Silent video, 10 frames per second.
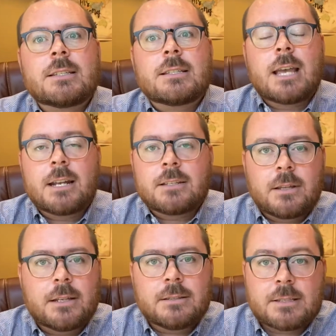satis-
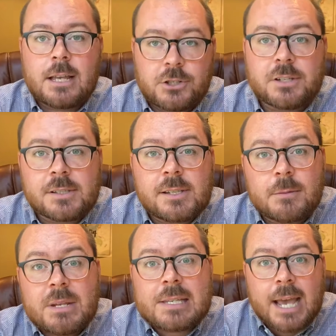that justice
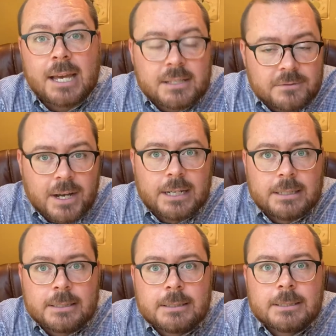can be satisfied